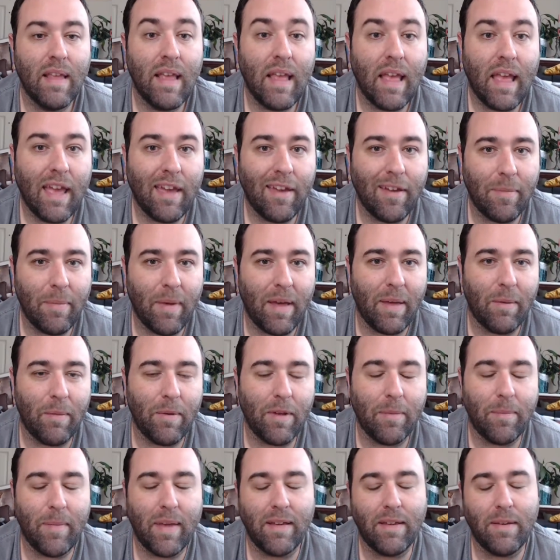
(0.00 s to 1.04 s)
Hey everybody,
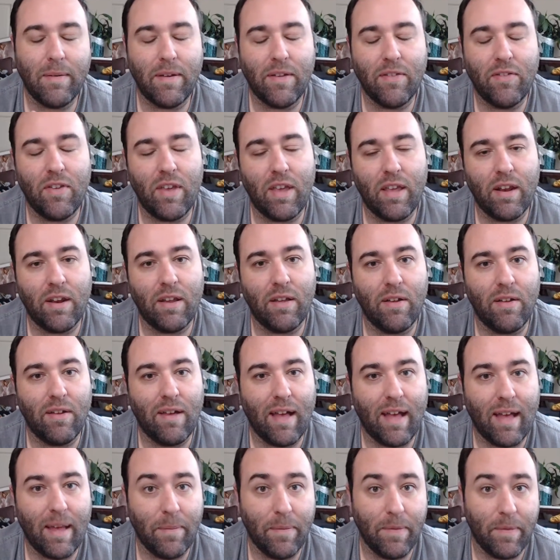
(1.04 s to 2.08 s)
welcome back to my channel.
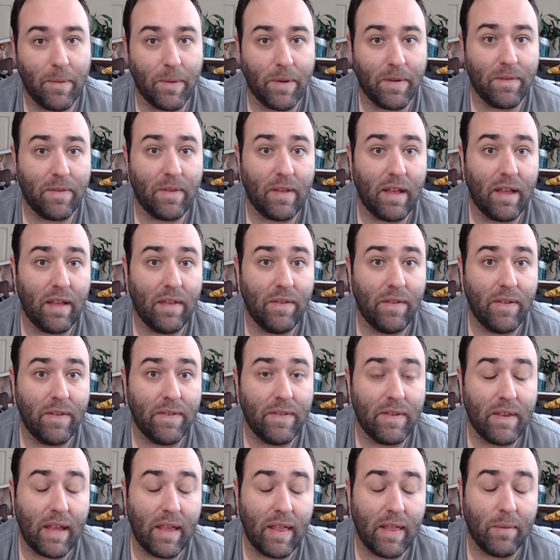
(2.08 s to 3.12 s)
I'm Circle Slime, this is
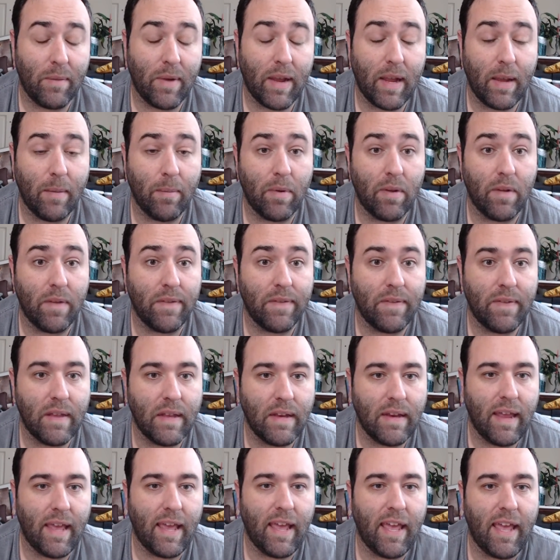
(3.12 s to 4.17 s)
Daily Rambles.
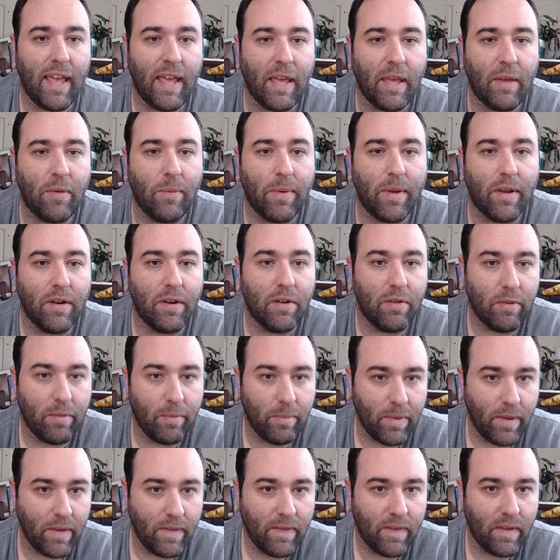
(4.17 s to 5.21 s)
Today we are doing
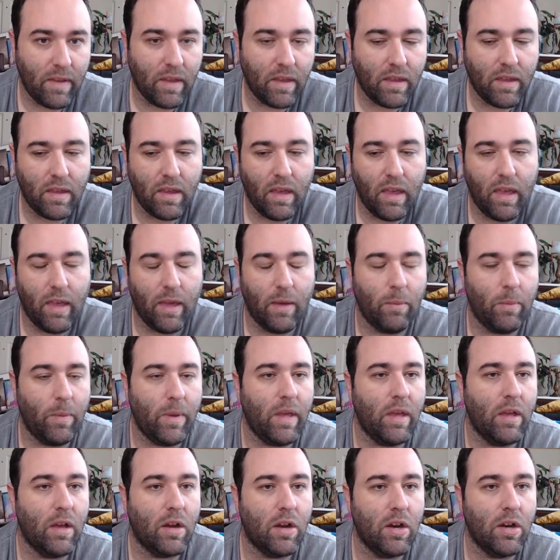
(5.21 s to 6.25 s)
music and
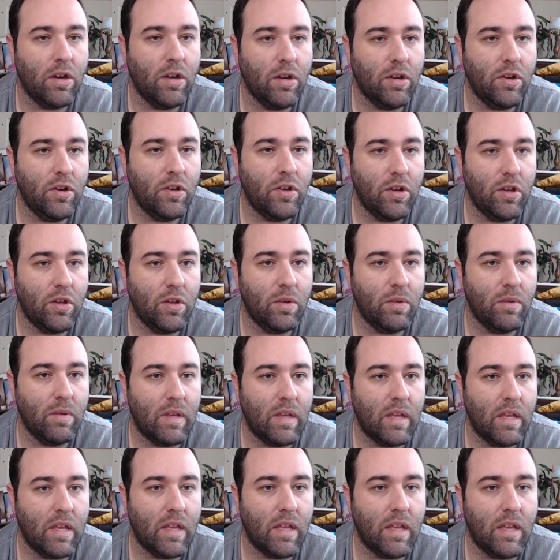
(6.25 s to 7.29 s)
we are
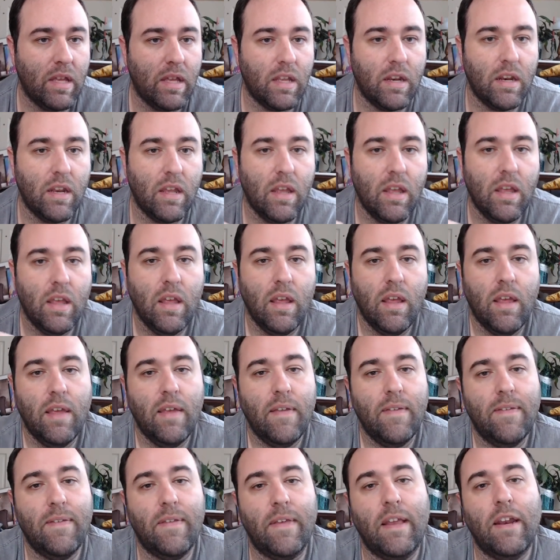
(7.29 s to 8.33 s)
doing
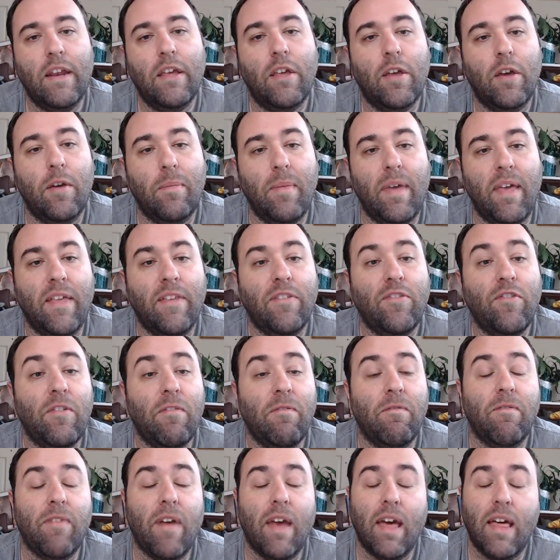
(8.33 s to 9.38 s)
Selena Gomez. She
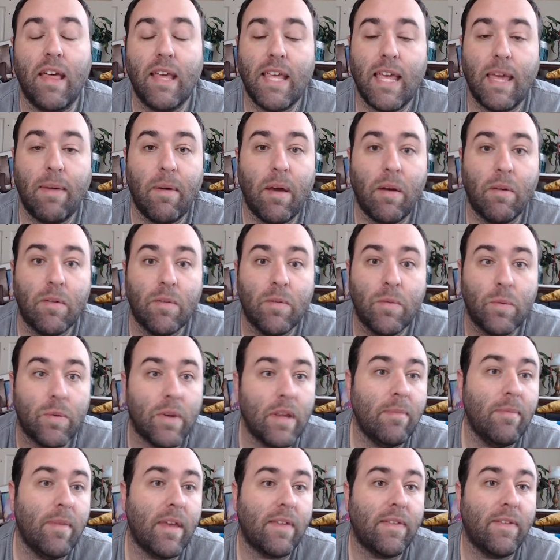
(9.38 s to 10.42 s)
finally came out with
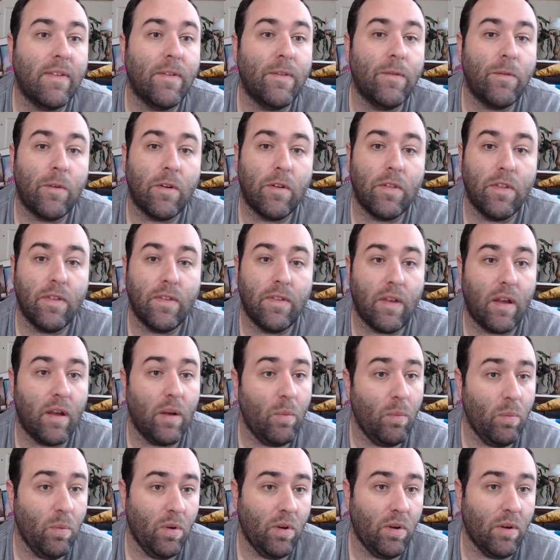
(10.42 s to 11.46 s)
remixes for the
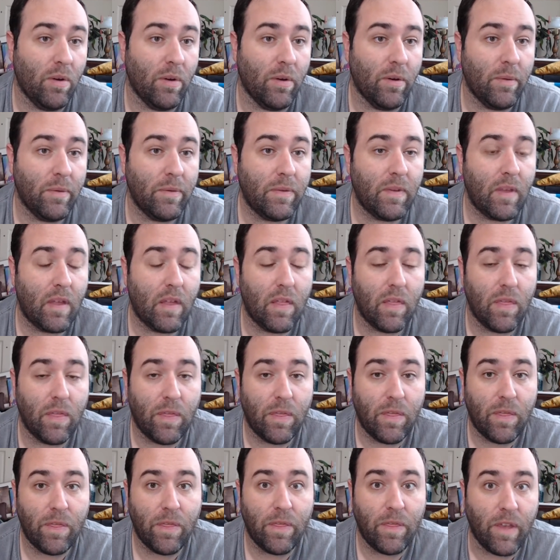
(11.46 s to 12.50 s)
song Wolves.
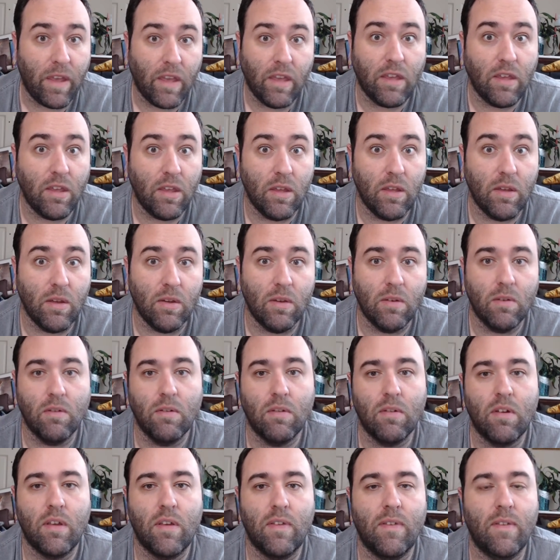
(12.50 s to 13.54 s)
Thank you,
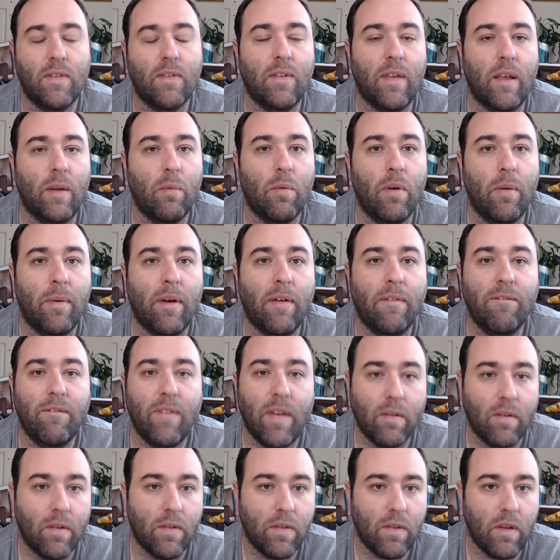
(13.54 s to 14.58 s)
because it's like one of my
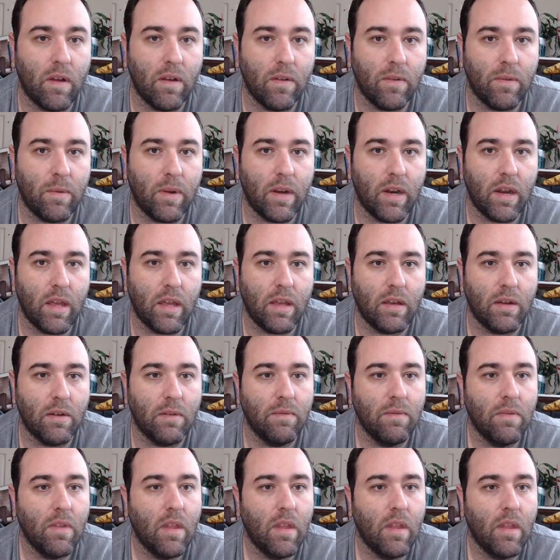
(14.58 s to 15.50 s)
favorite songs right now.